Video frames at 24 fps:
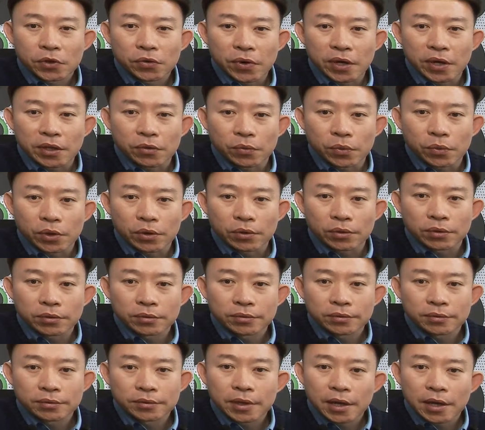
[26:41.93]
grinding wheel,
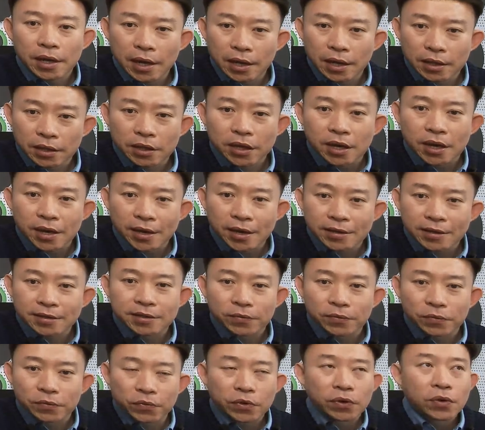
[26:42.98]
and
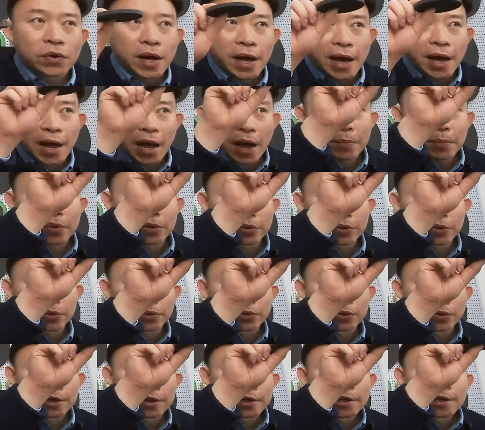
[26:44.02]
it will help
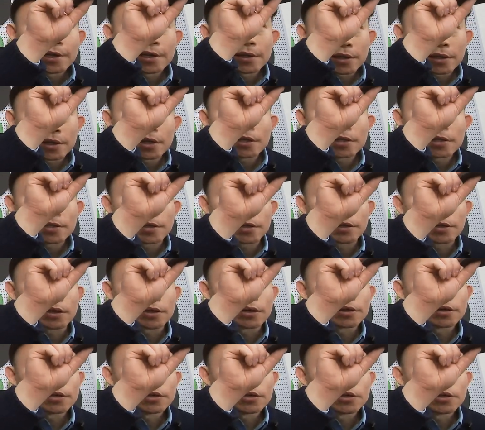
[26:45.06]
you
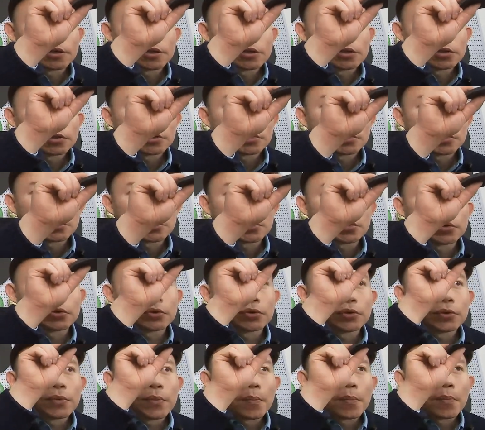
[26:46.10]
easier
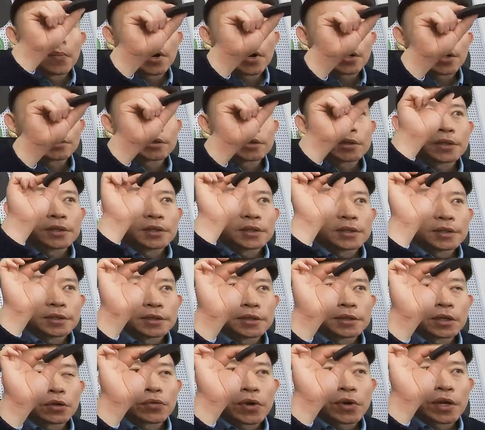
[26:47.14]
to mount
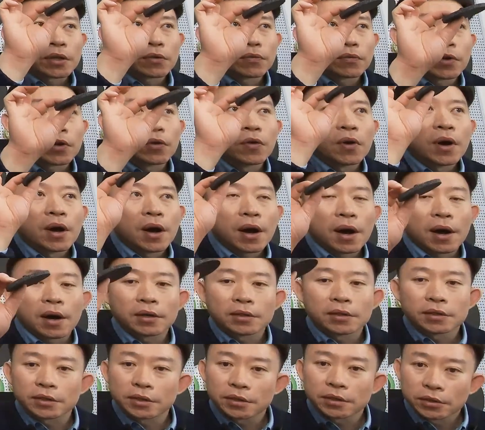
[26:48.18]
the grinding wheel
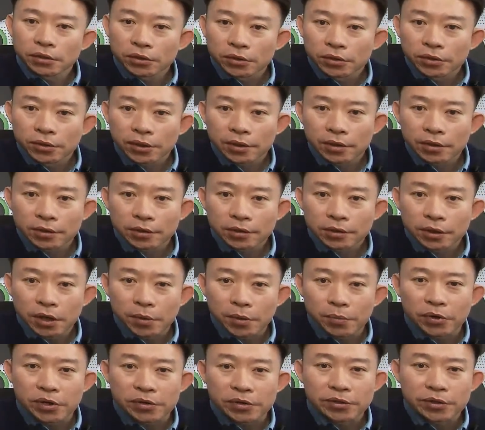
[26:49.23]
on the
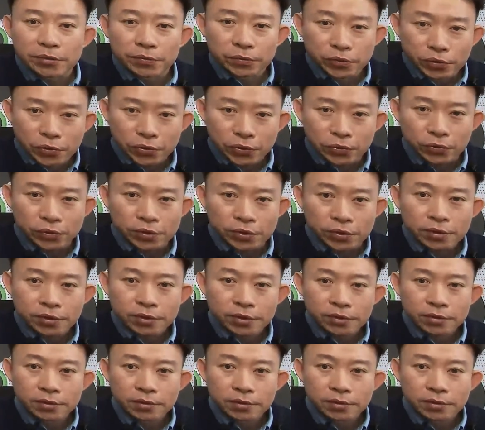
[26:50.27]
abrasive tools,
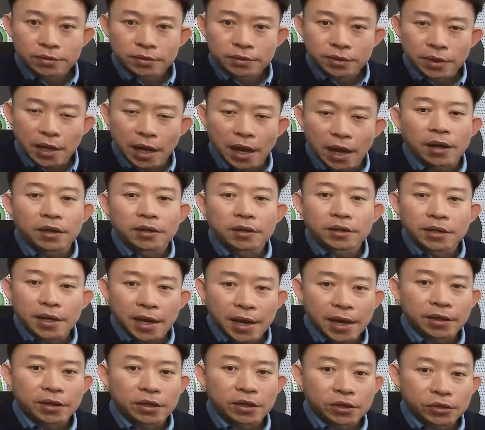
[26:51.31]
on the
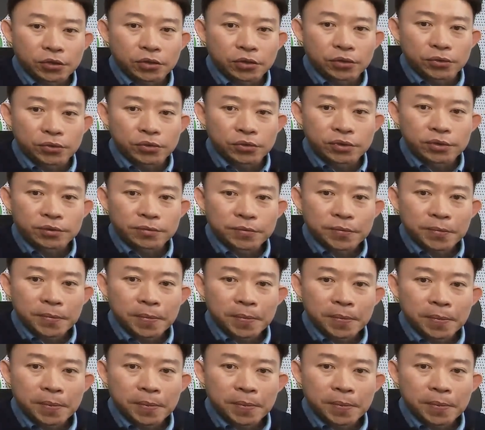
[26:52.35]
handing tools.